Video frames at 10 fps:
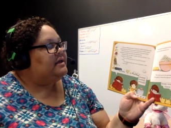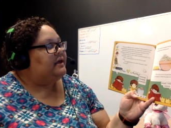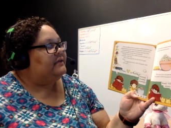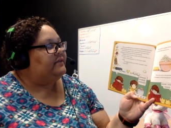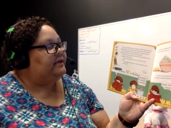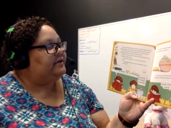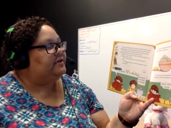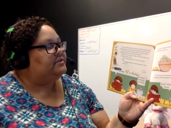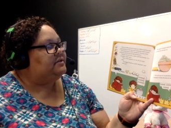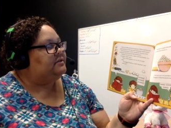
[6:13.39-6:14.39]
and the
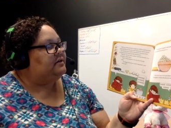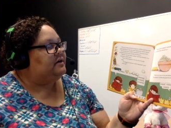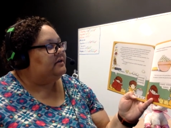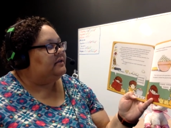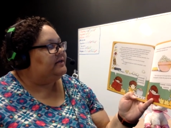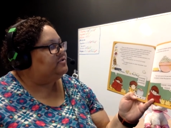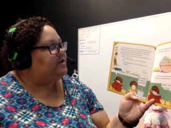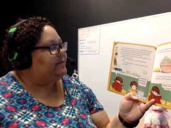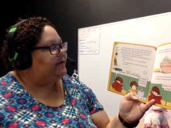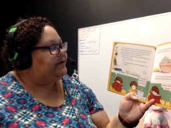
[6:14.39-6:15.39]
ears look like
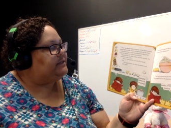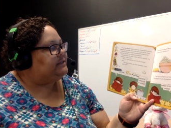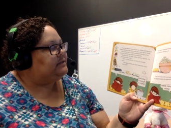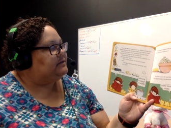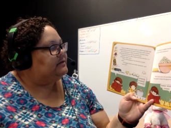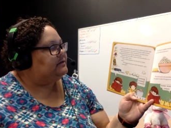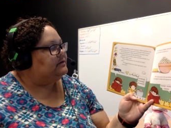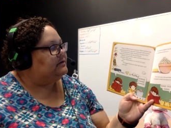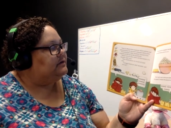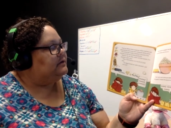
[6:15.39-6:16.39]
strawberries.
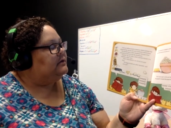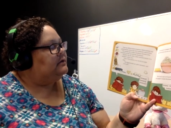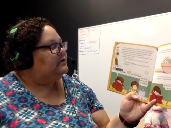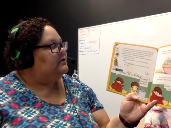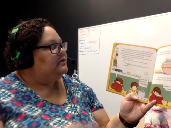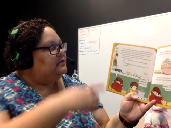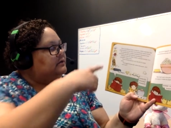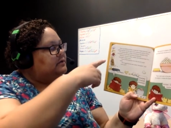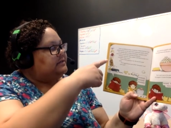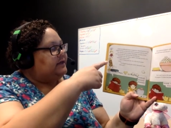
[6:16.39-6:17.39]

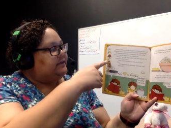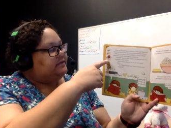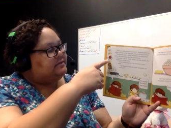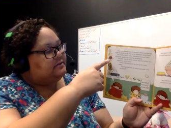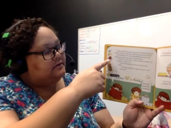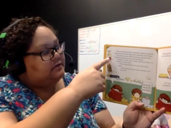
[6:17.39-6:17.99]
Looks like this.